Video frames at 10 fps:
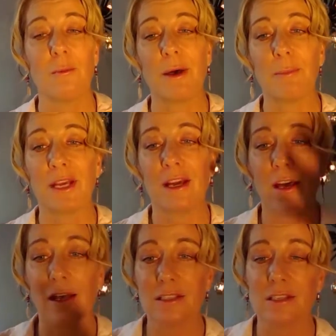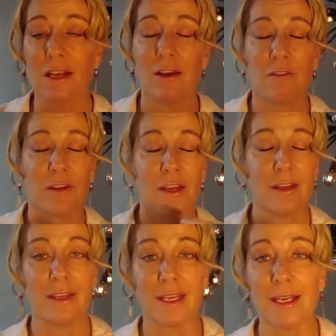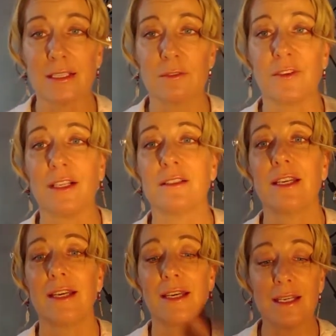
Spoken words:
But because of the Higgs field,